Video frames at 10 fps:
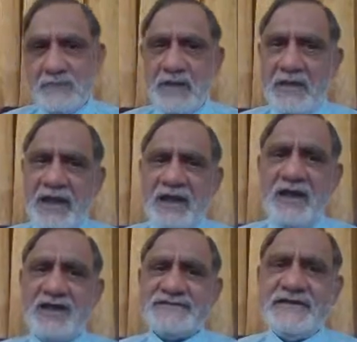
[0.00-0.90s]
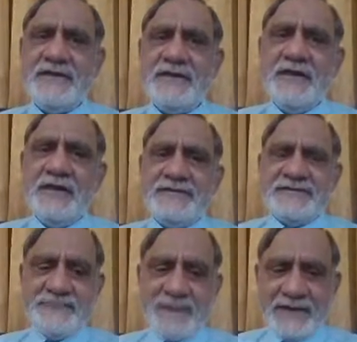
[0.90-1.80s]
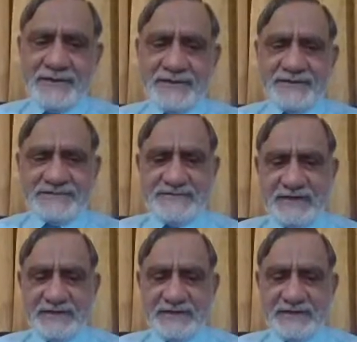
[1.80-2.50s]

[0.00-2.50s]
And lastly, semantics